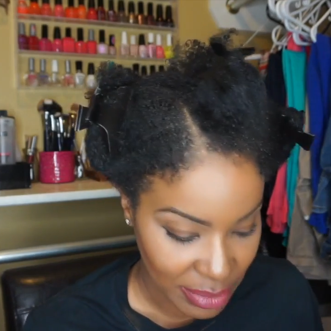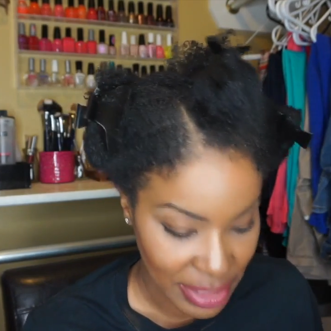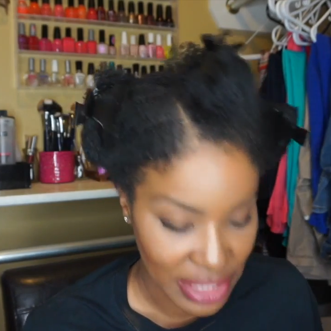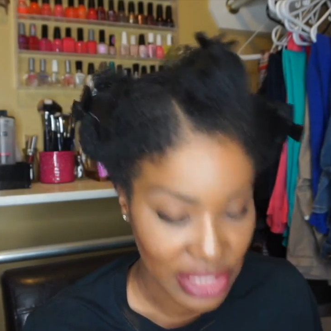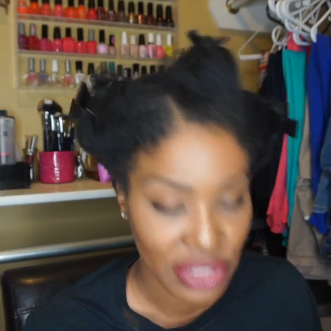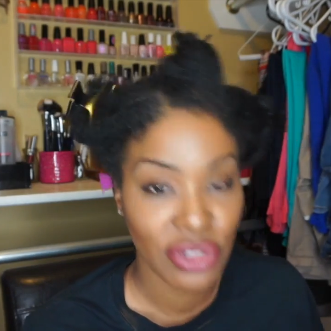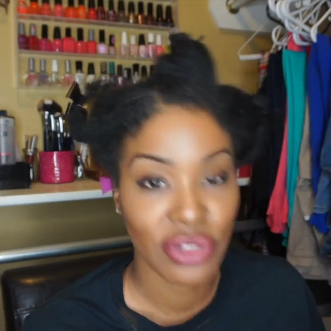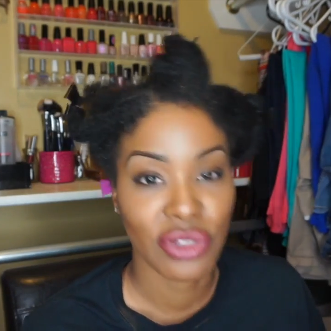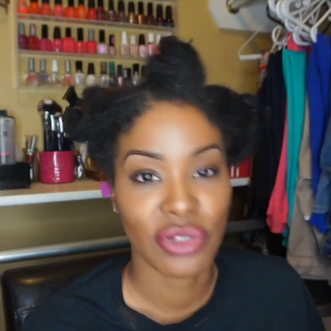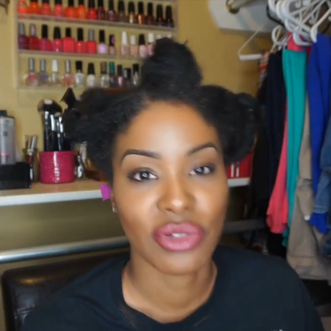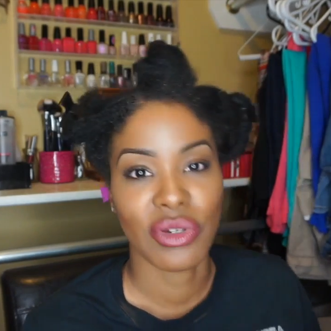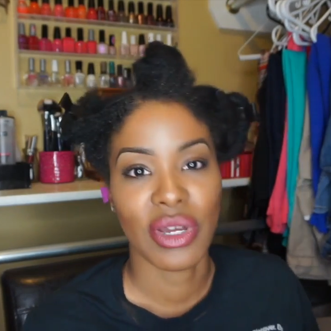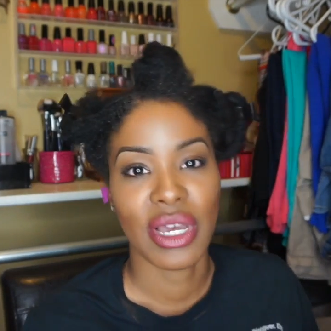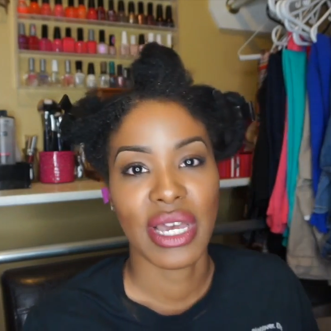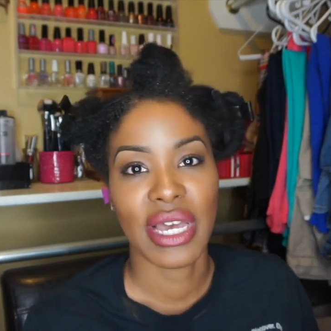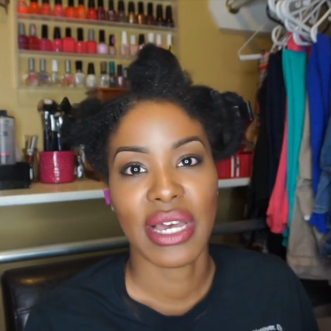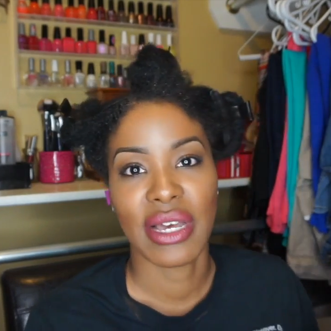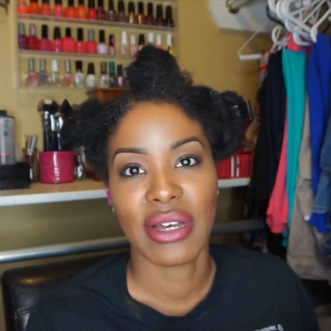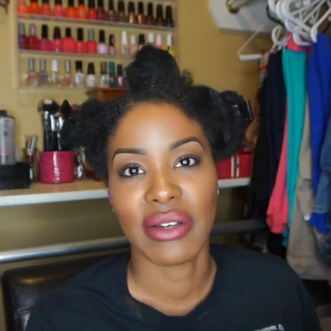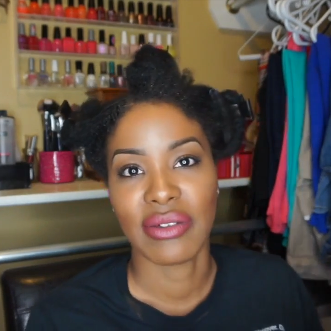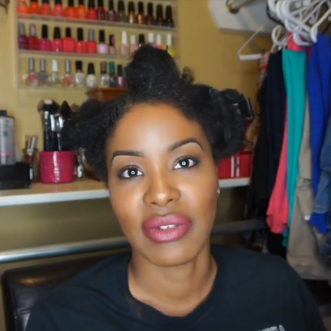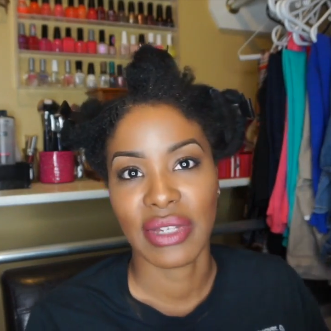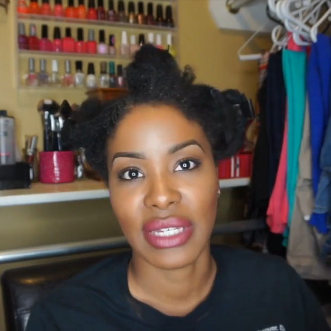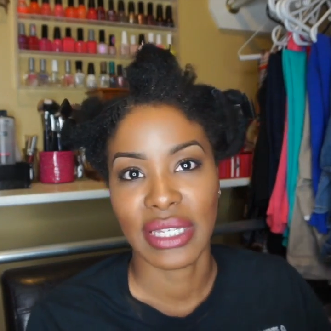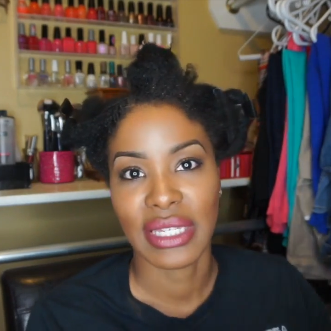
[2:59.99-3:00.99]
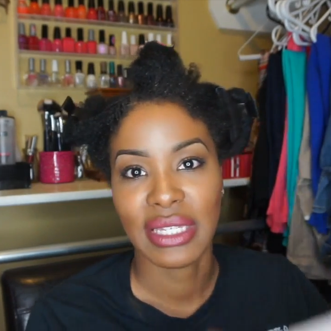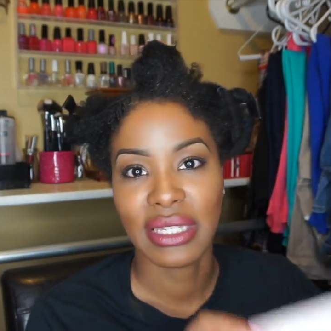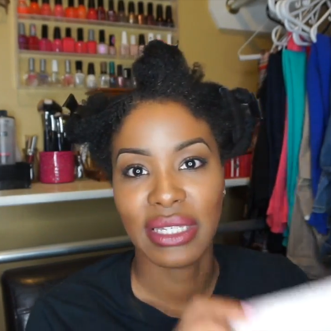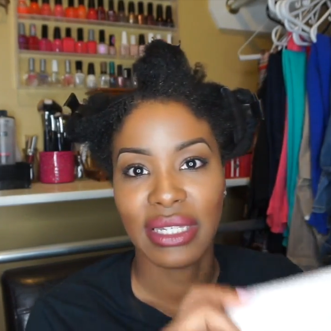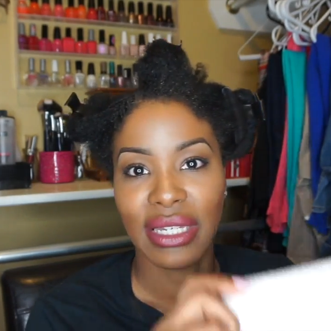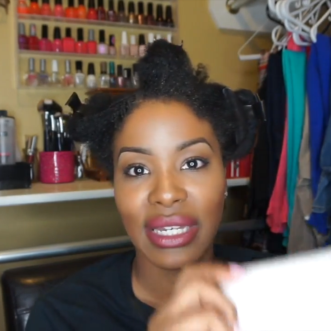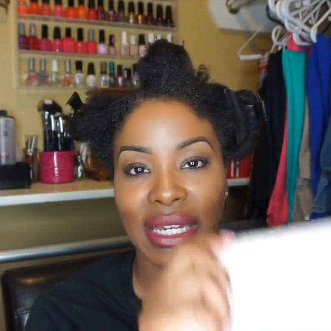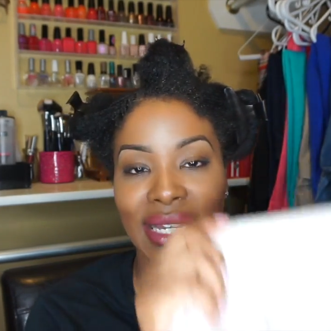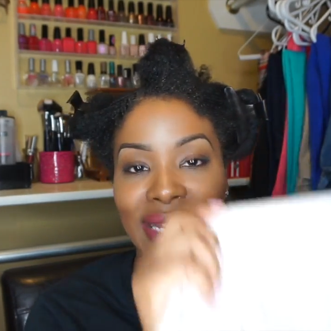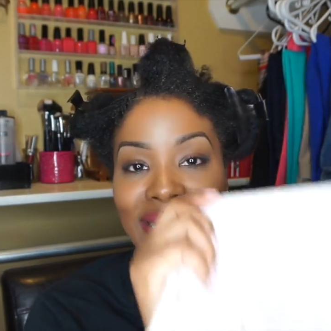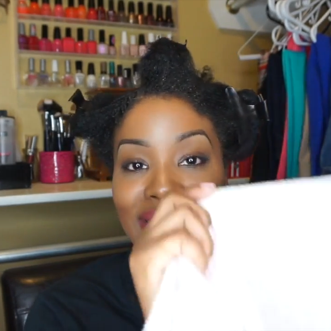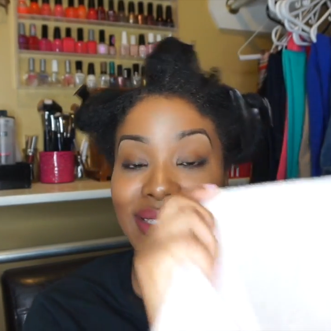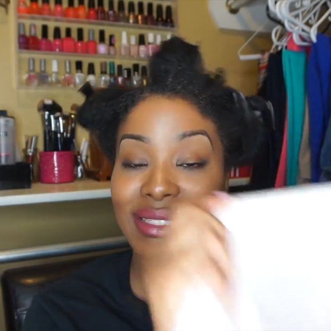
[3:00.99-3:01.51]
Make sure you have a
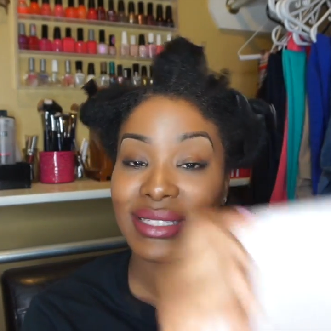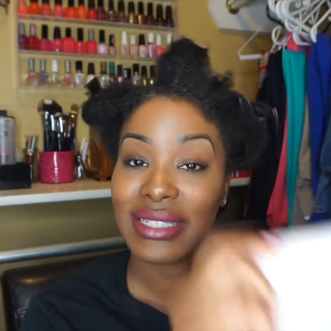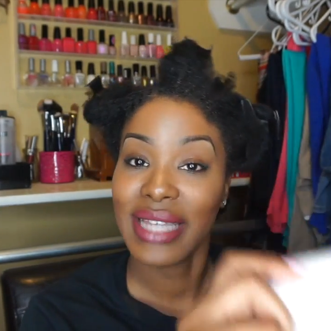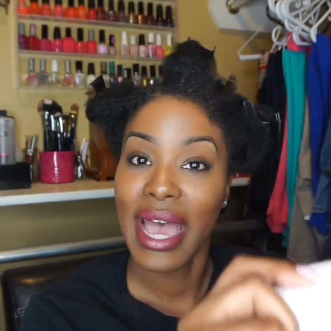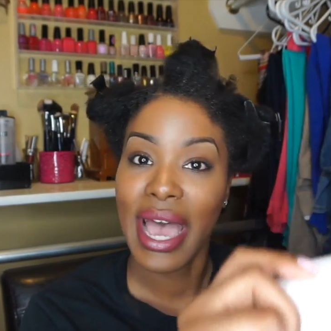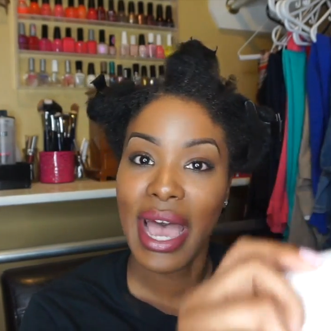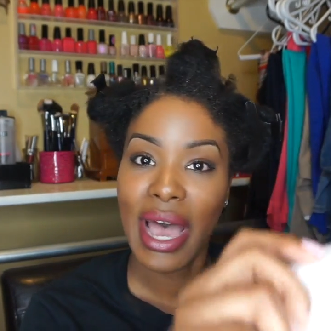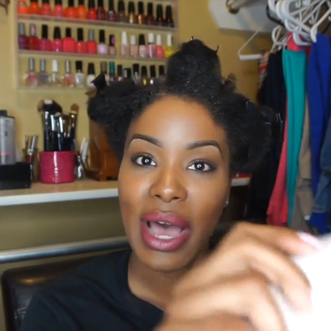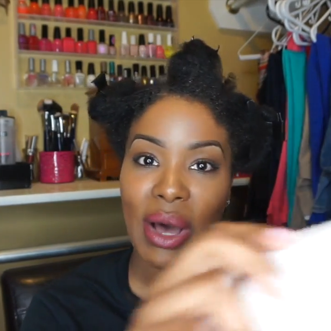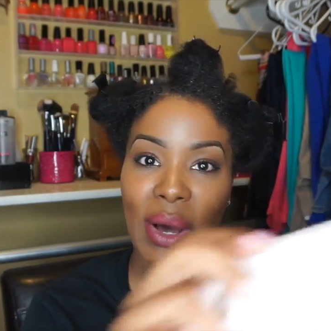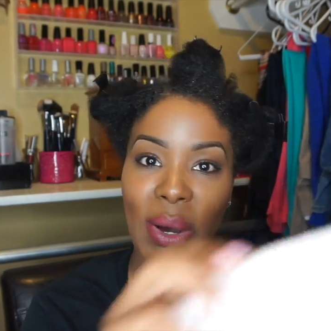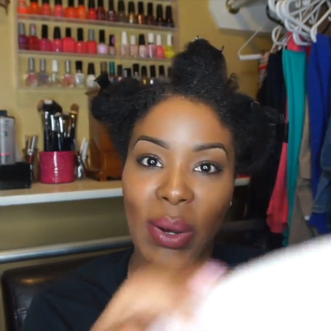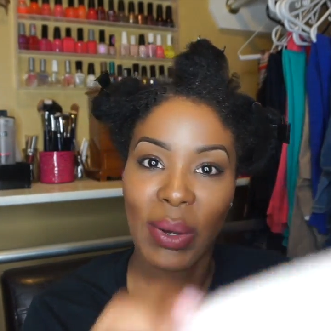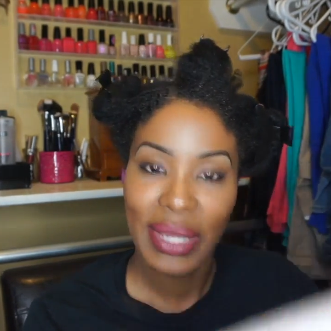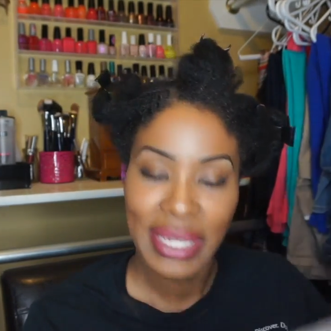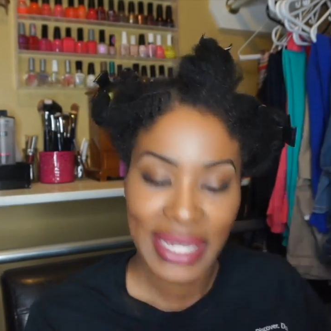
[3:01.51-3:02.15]
towel